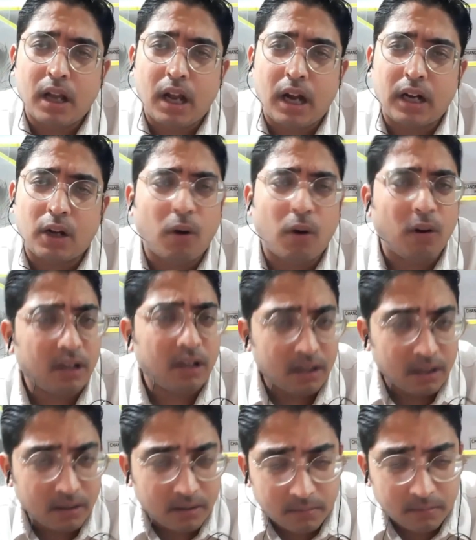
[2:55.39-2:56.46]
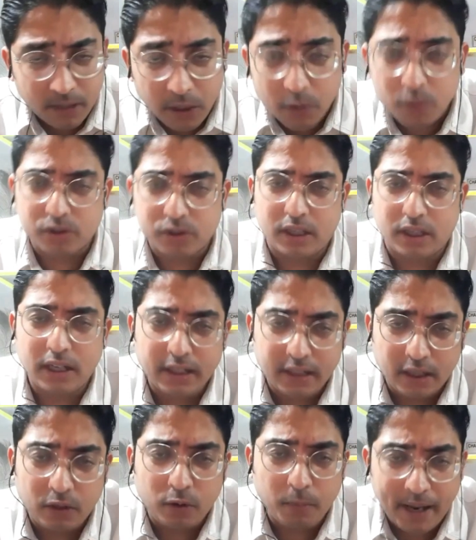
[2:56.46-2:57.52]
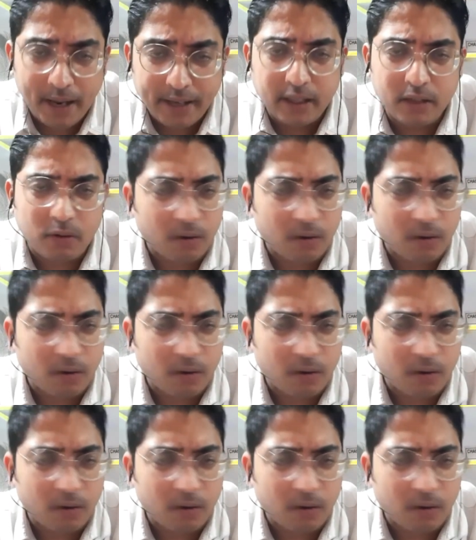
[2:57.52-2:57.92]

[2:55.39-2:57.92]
and all news related to banking,